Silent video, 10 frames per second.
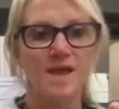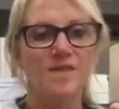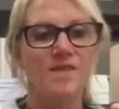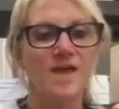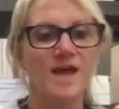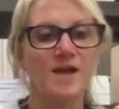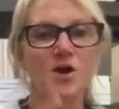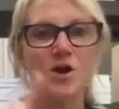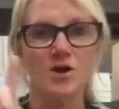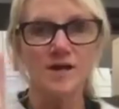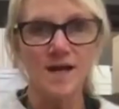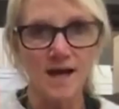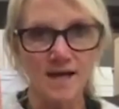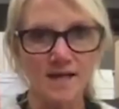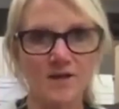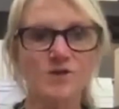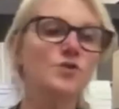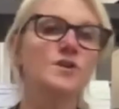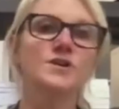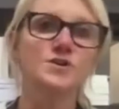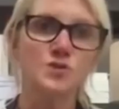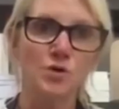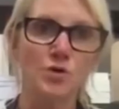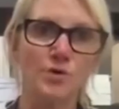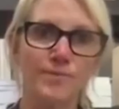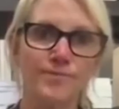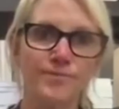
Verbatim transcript: that are not in your control,